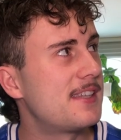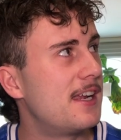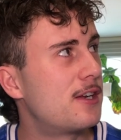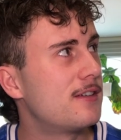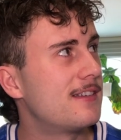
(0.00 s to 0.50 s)

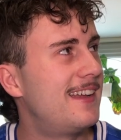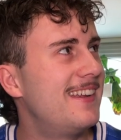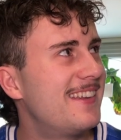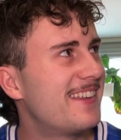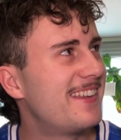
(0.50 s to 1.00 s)
like
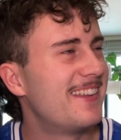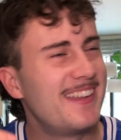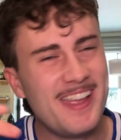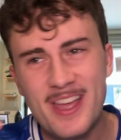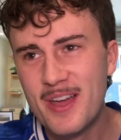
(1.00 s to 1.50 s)

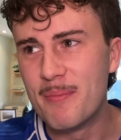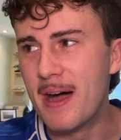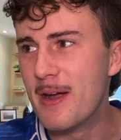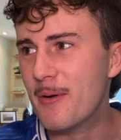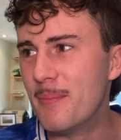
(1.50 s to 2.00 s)

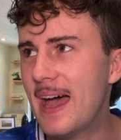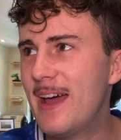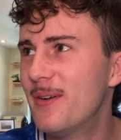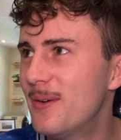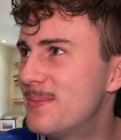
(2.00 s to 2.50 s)
my own
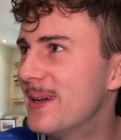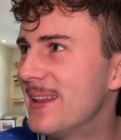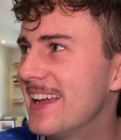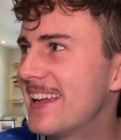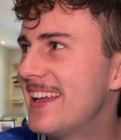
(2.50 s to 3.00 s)
battle, but
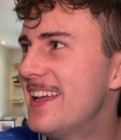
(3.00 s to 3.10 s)
like,